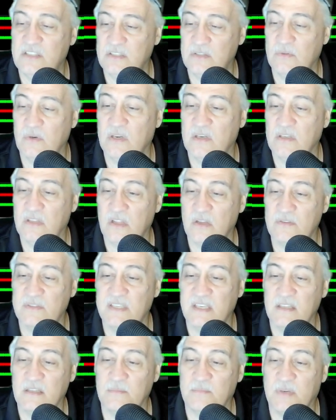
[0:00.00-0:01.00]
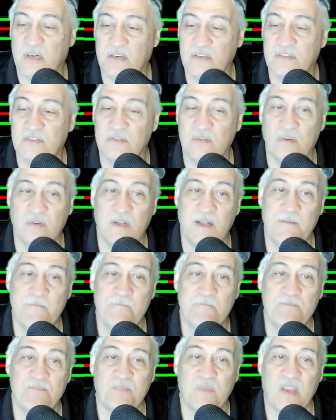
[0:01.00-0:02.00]
on closing the partial,
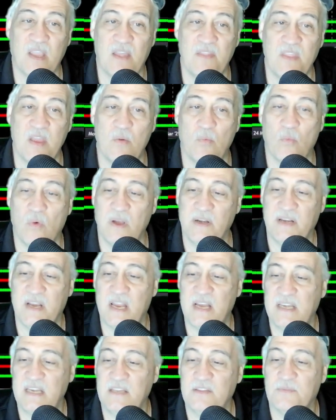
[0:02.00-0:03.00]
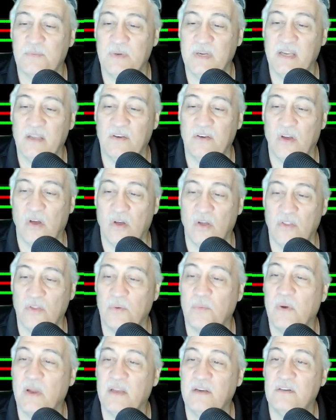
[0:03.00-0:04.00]
and then 193 on all the
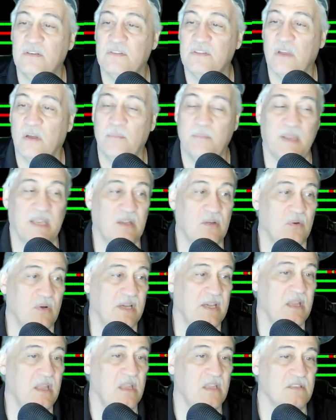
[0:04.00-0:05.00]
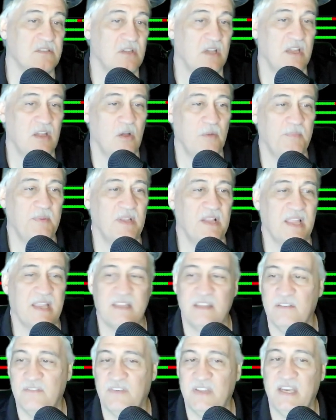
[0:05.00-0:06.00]
runners on Bitcoin. So I hope you liked
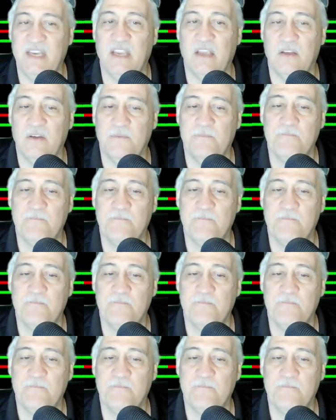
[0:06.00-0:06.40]
the video.